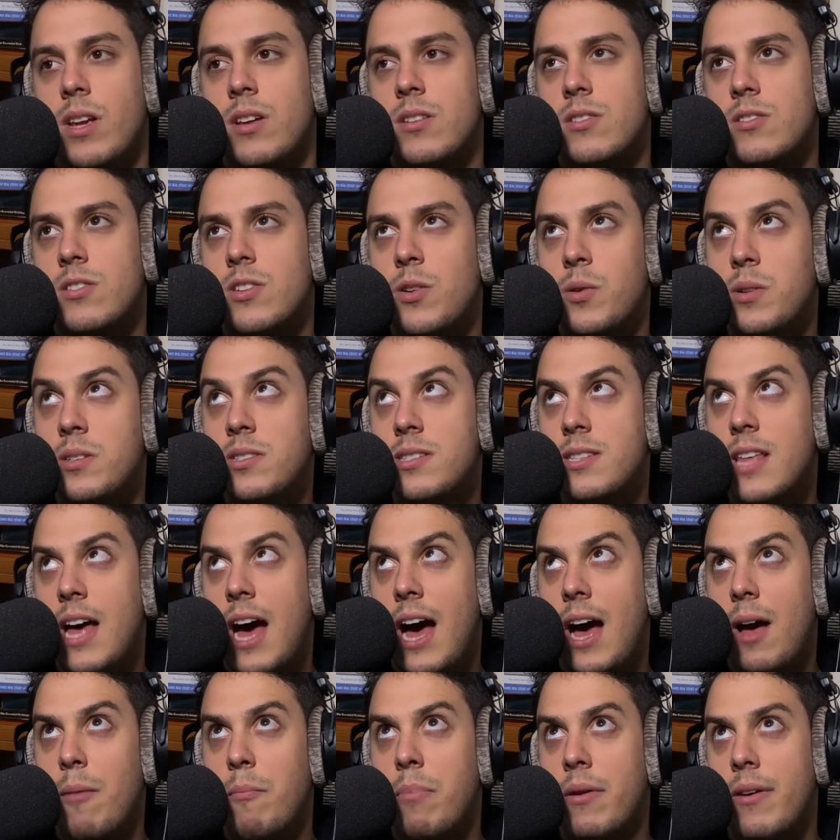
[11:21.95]
So it's
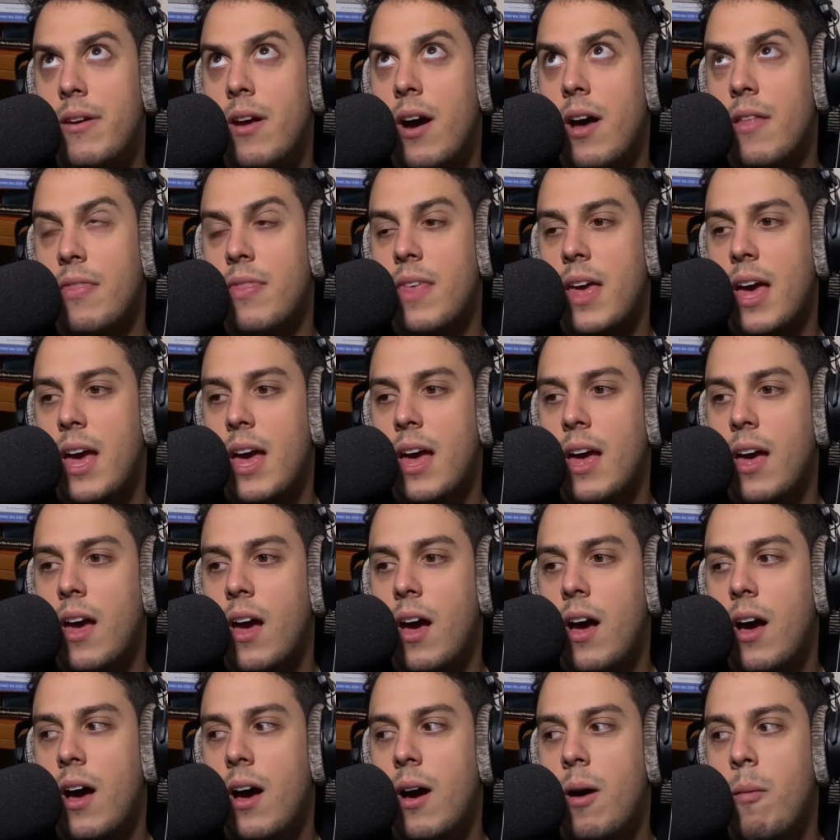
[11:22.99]
that, but not that.
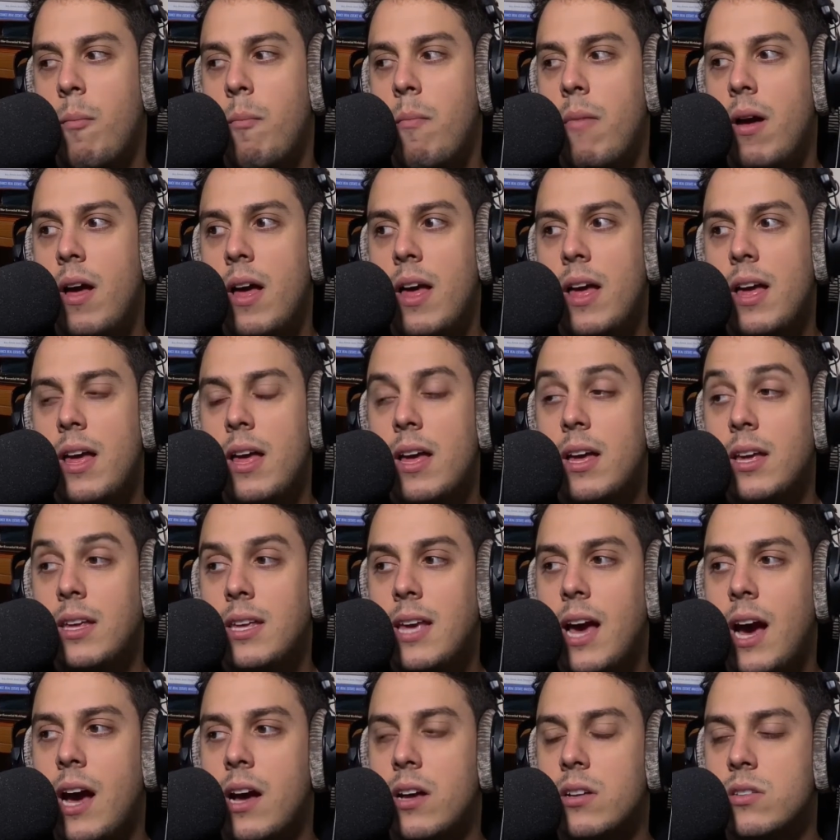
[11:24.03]
Um,
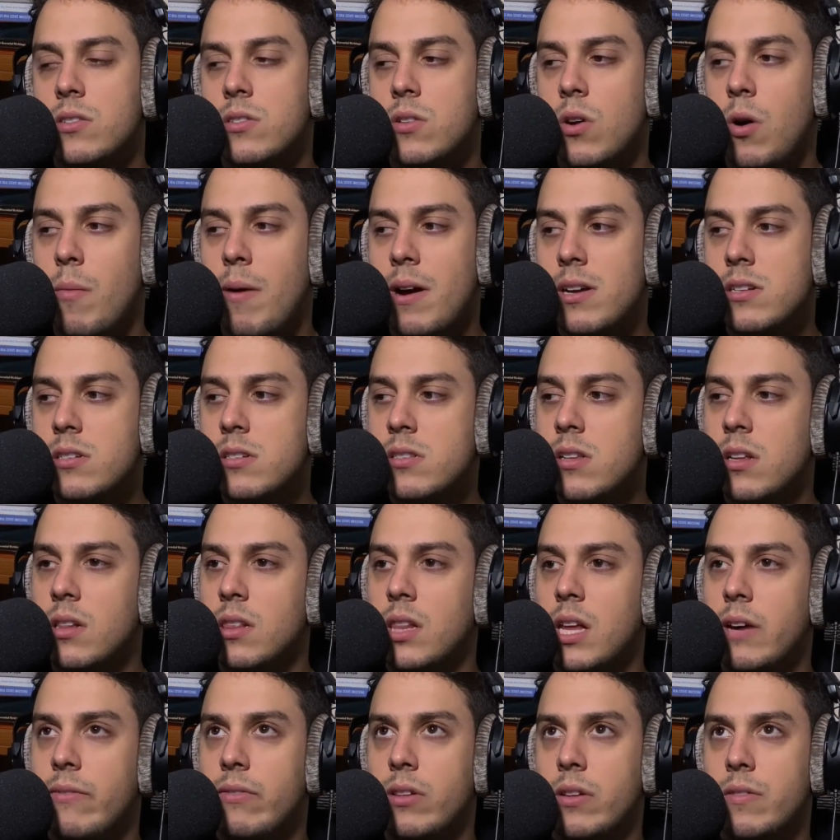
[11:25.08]
yeah. So imagine the
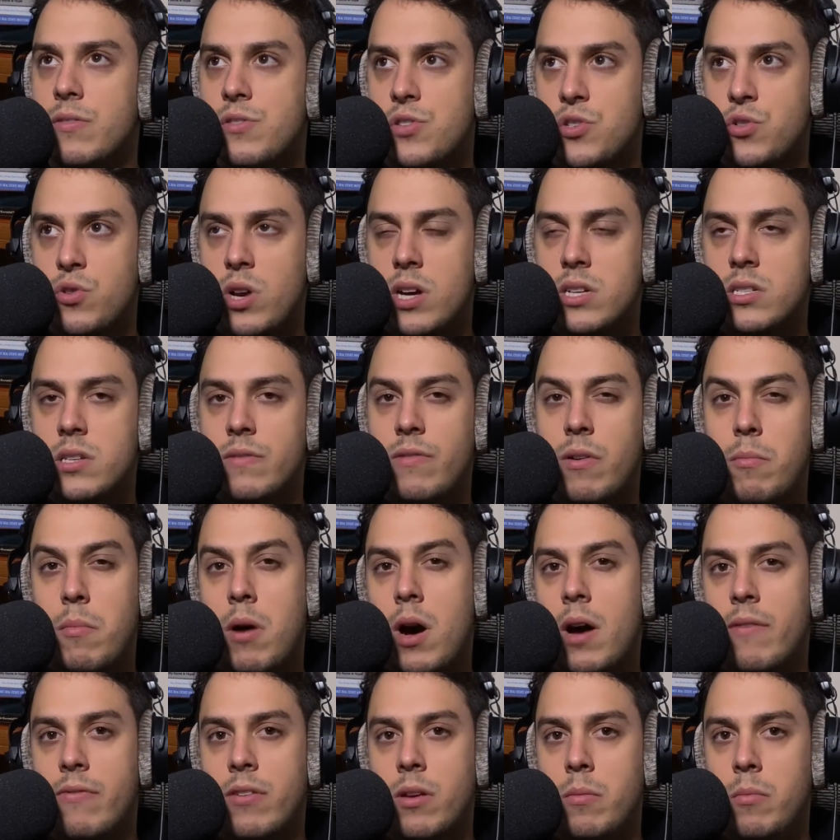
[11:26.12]
level of stress of a
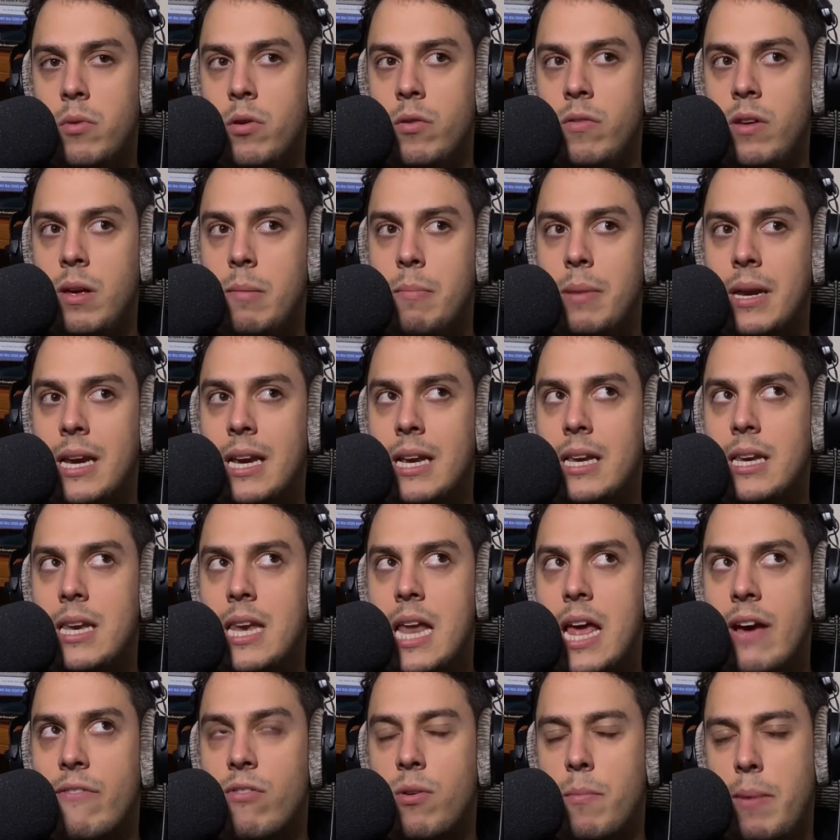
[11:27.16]
mafia movie, but it
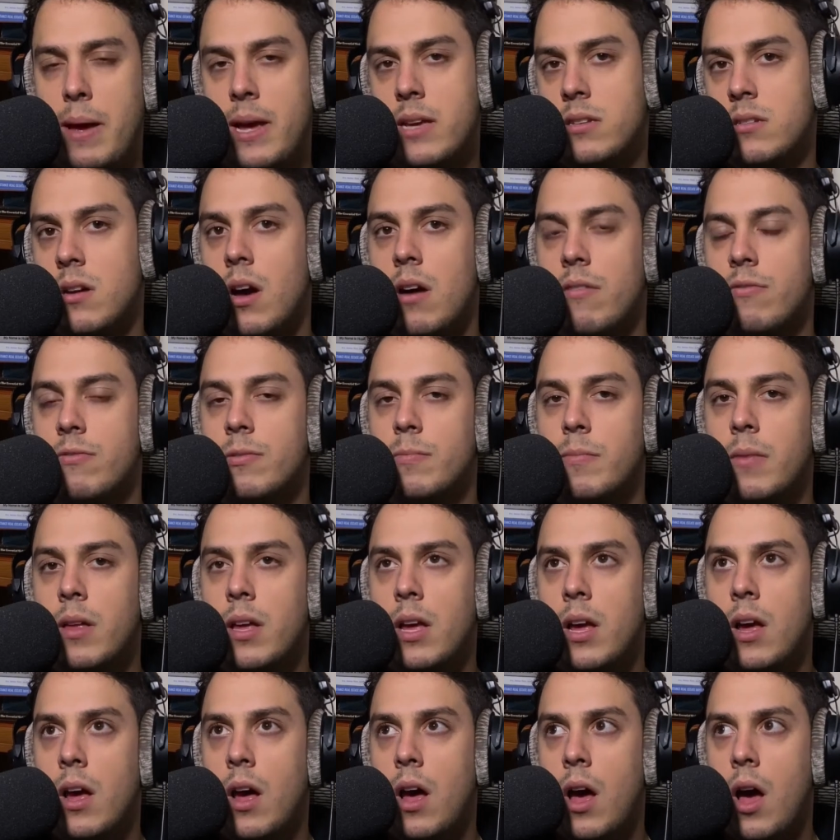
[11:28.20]
never pays off,
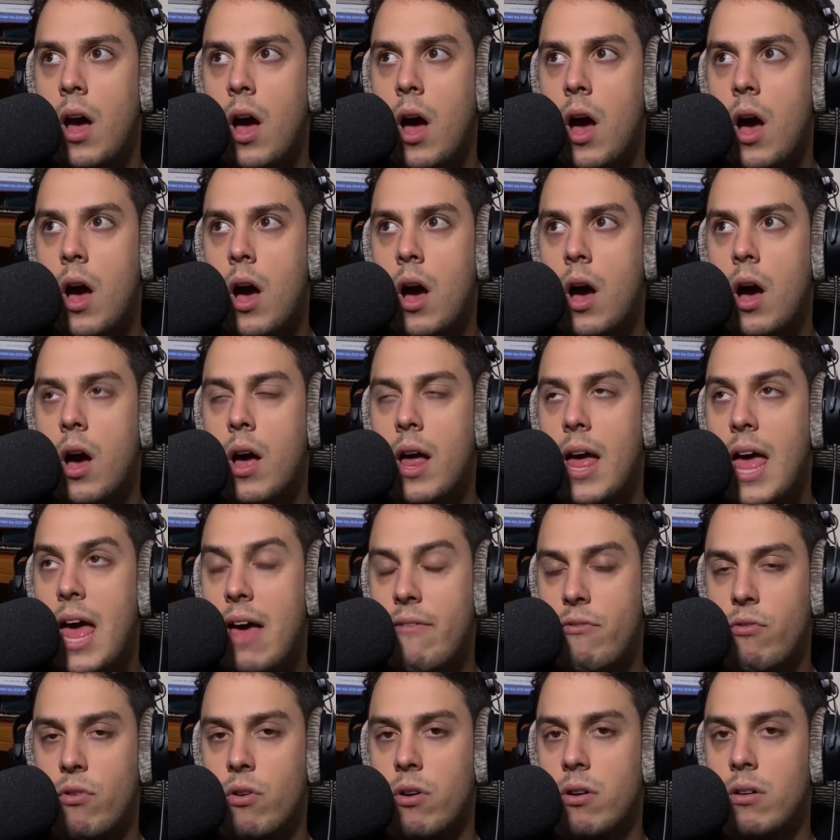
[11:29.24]
uh,
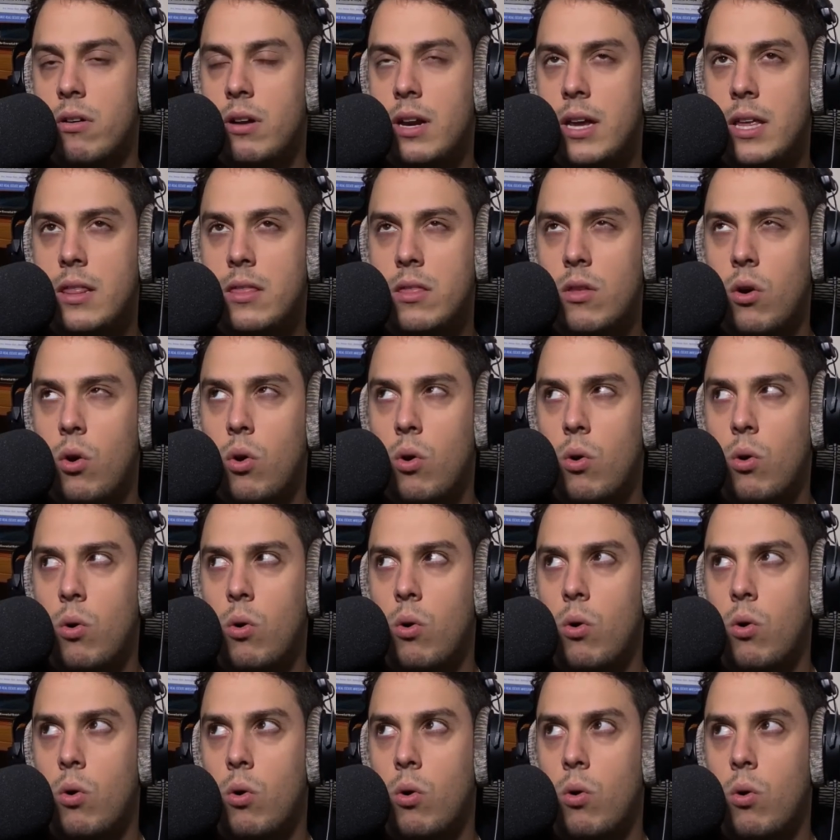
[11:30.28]
ever in the
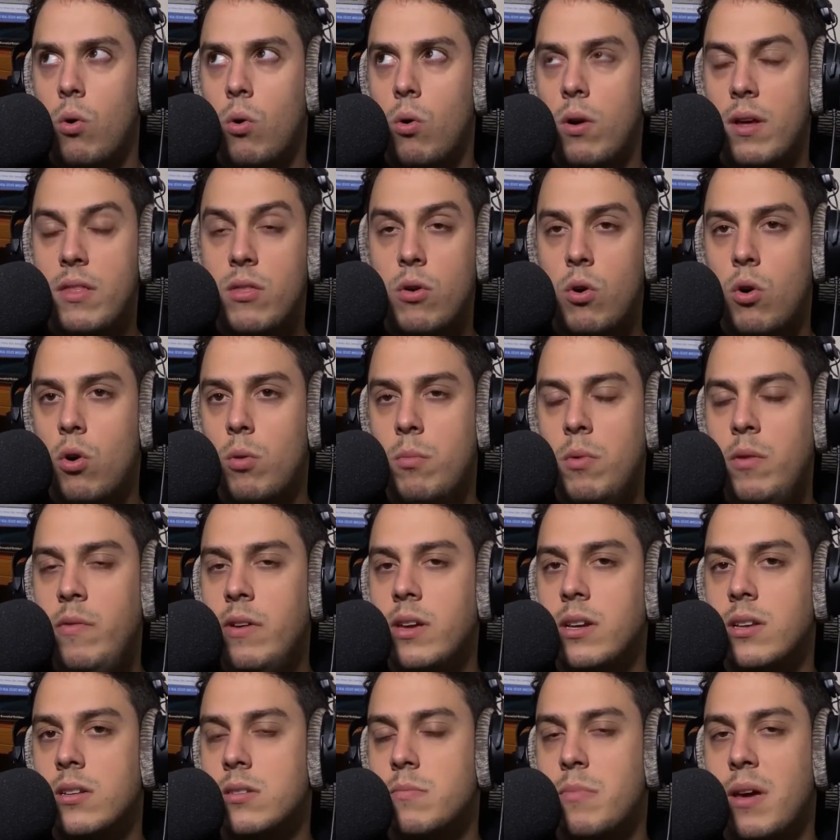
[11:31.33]
whole in the whole movie.
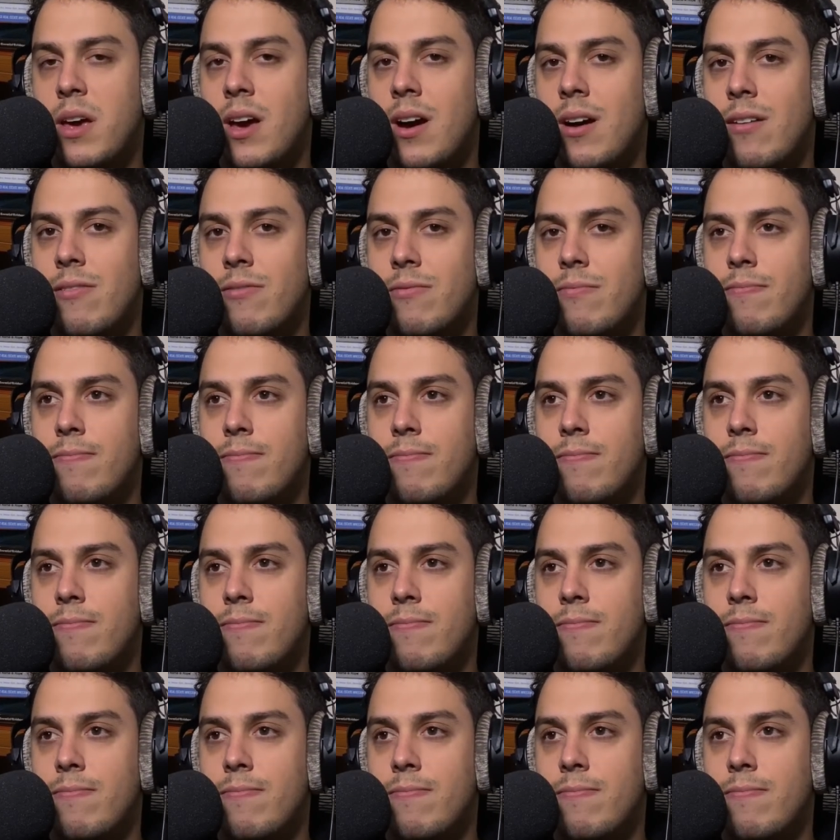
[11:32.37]
It doesn't pay off.